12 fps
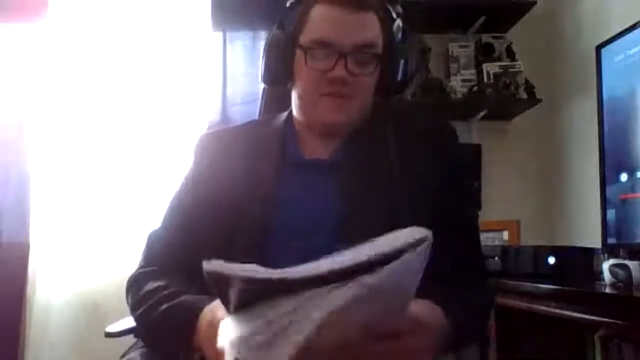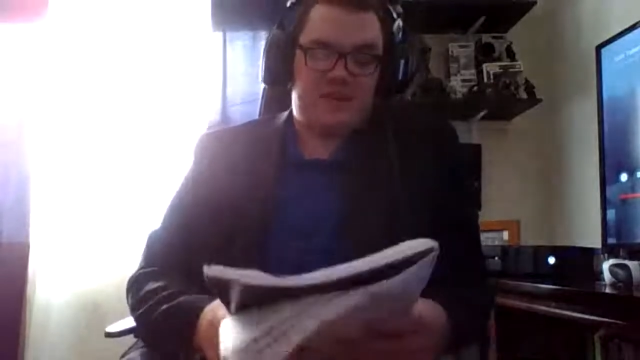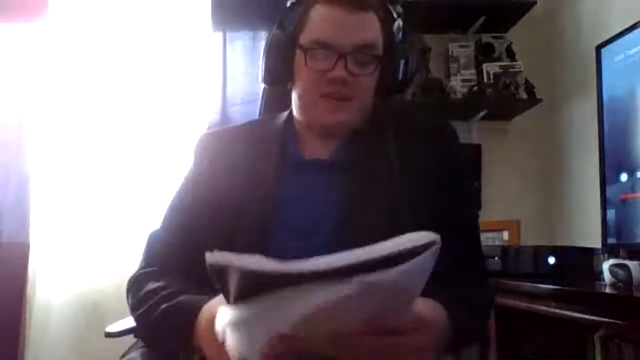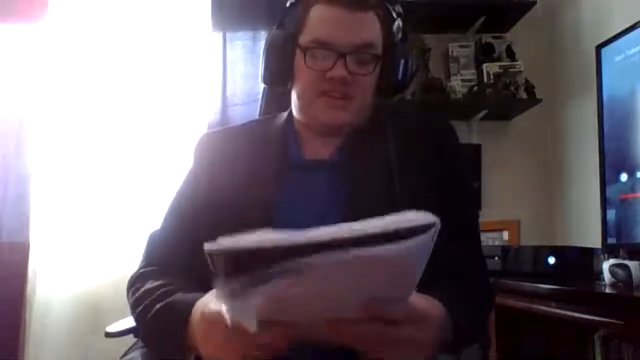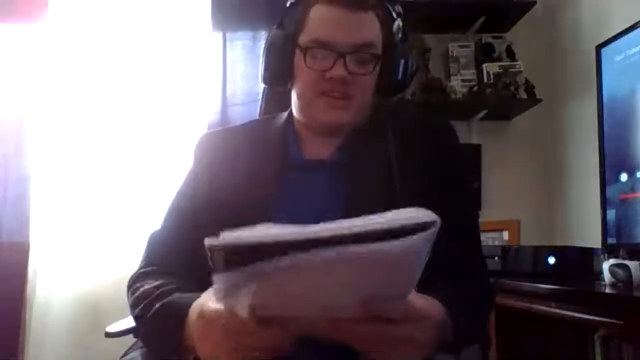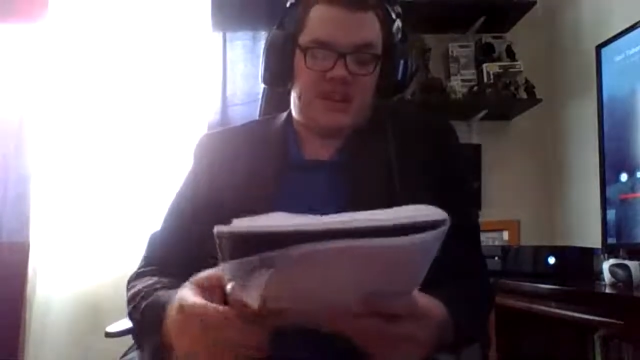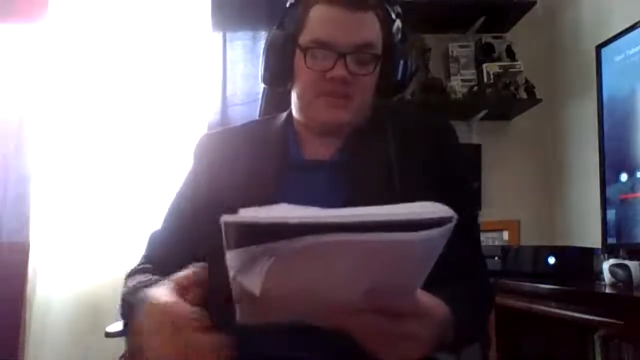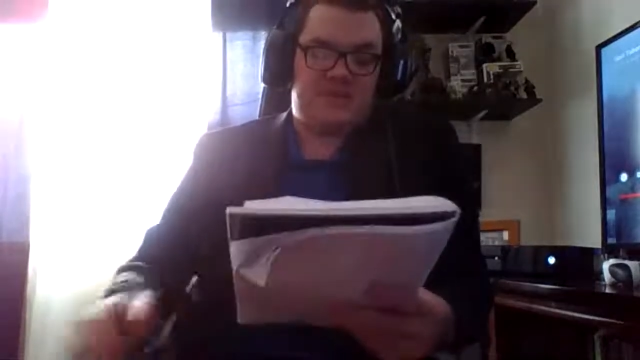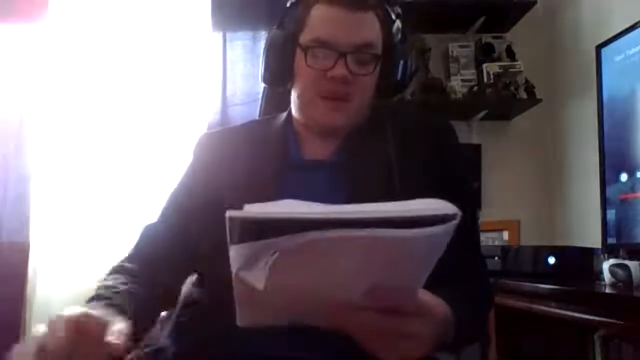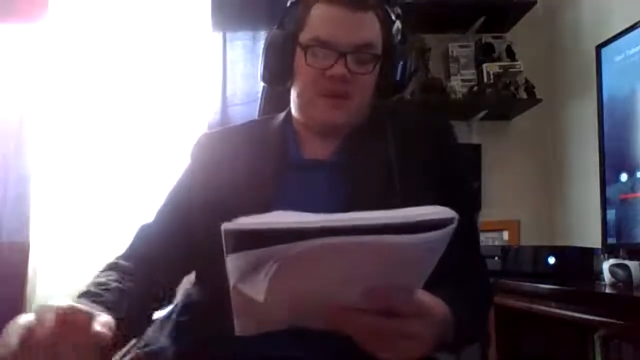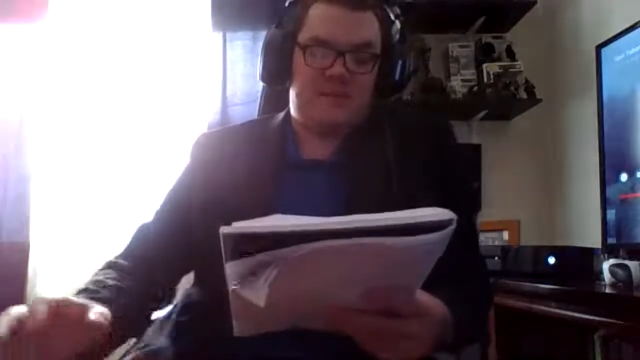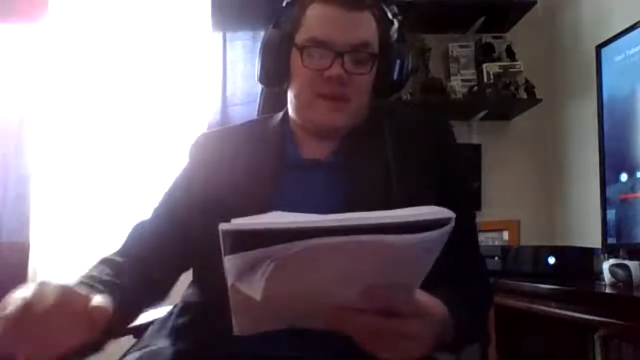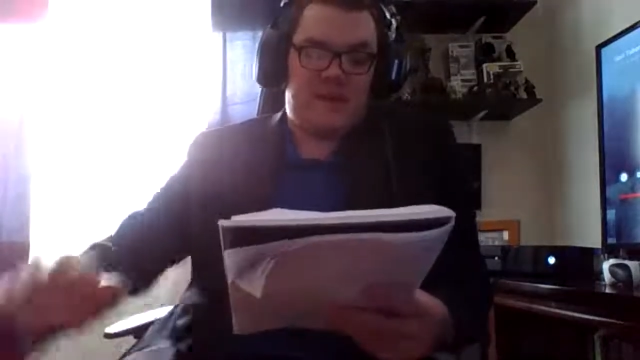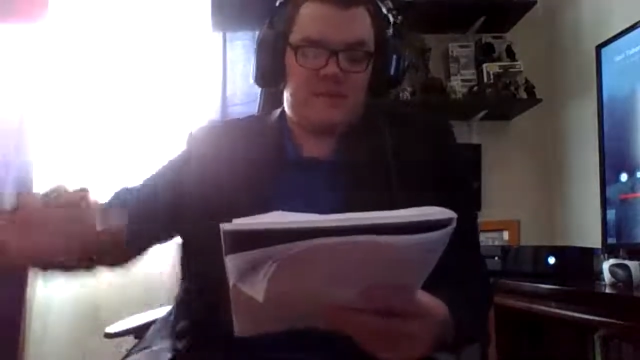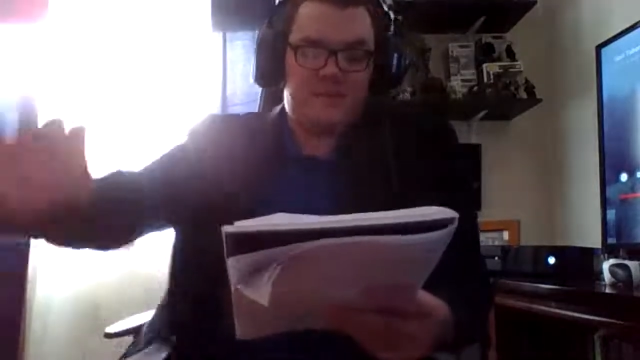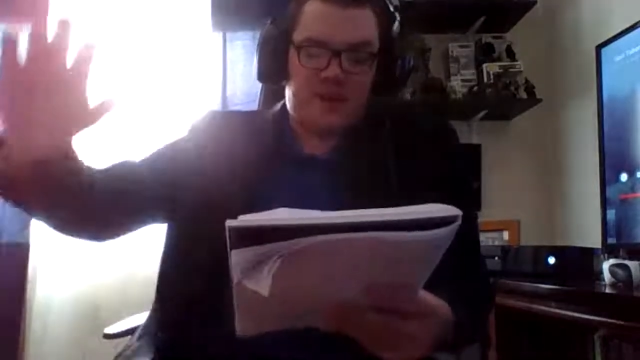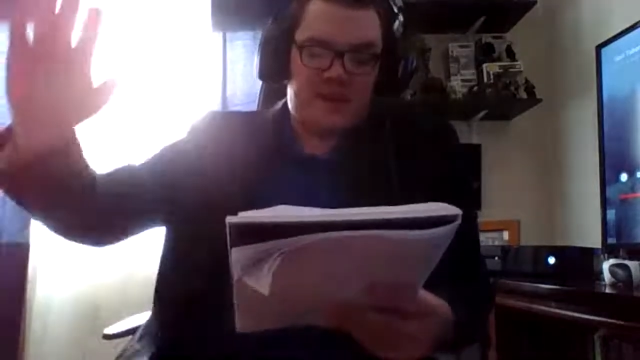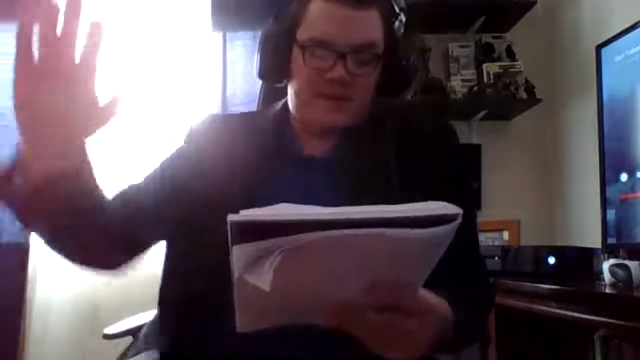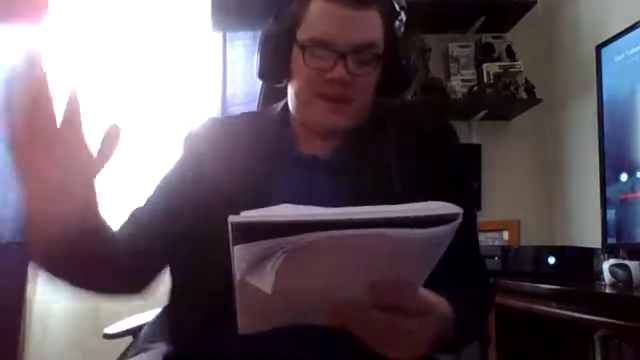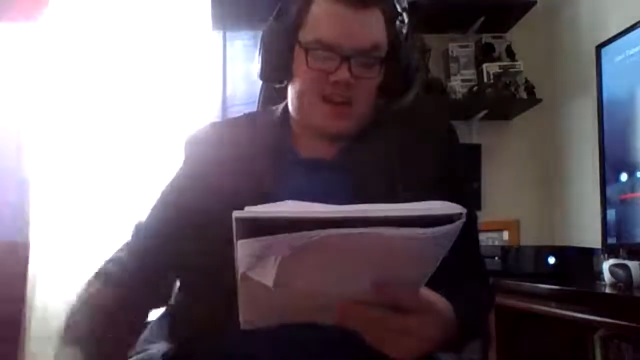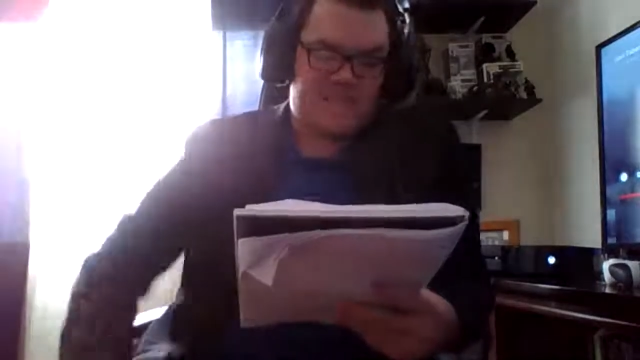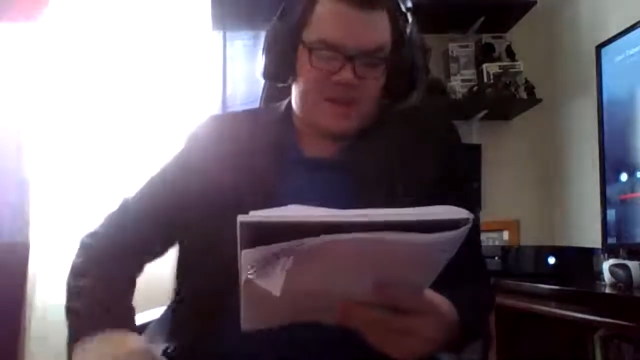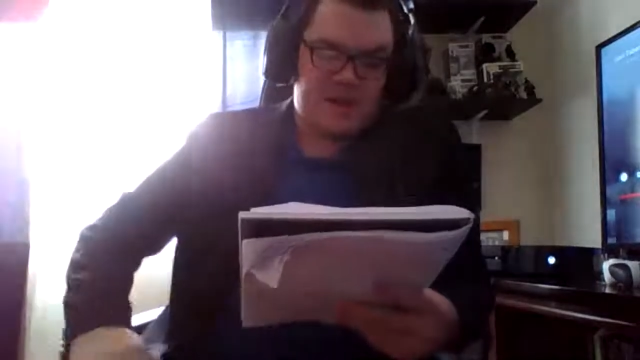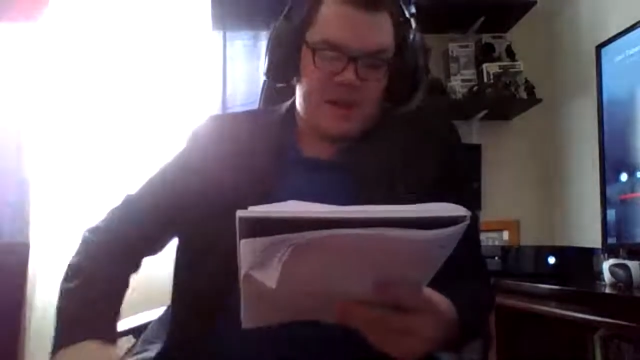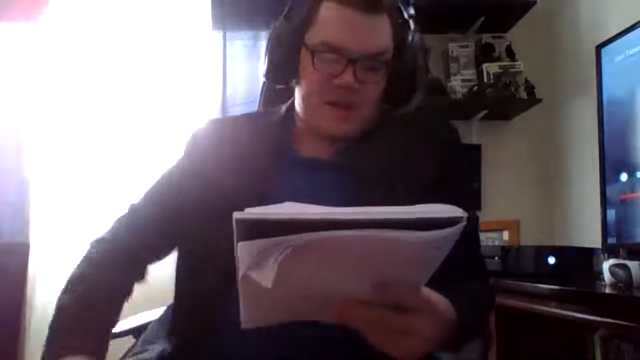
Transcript: needs to stop trying to make plays happen